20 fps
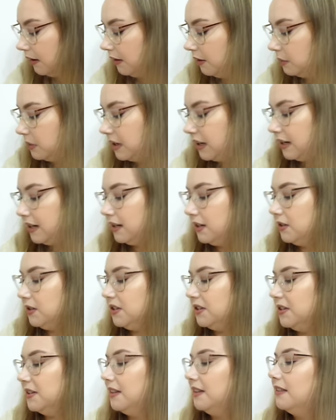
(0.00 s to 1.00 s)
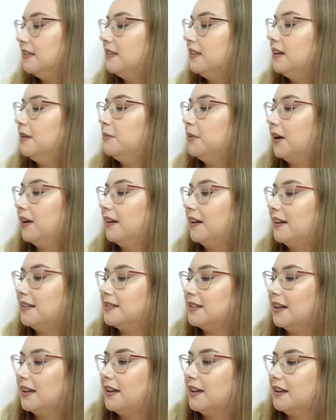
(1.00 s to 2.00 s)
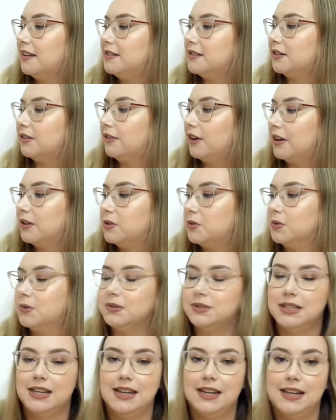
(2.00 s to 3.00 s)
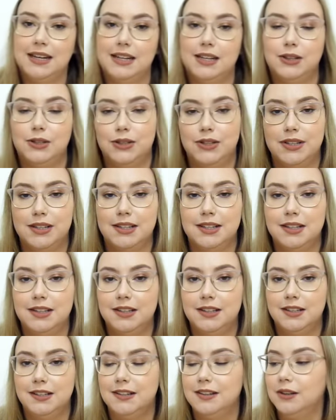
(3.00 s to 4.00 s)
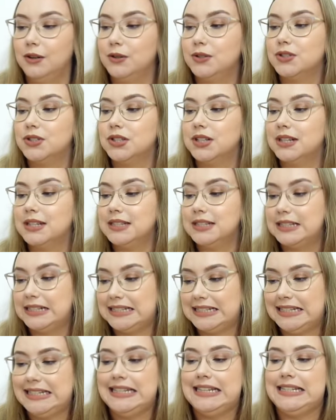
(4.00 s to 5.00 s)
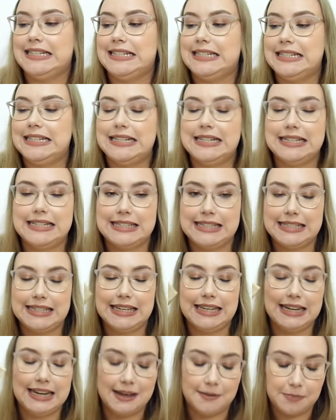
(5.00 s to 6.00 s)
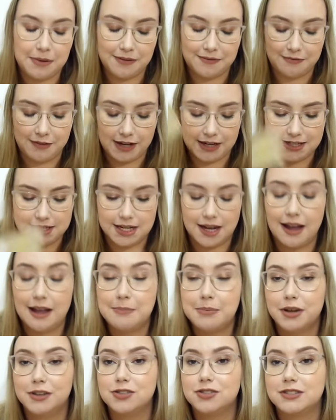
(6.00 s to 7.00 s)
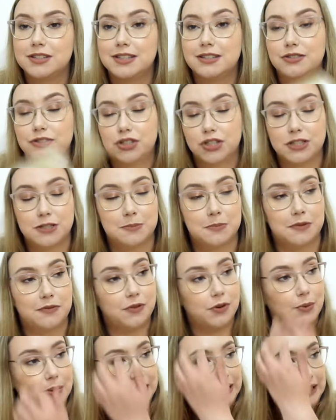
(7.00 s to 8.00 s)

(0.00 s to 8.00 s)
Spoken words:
What I did use, the Bondi Sands Gradual Tanning Lotion Tinted Skin Perfector. I purchased this just before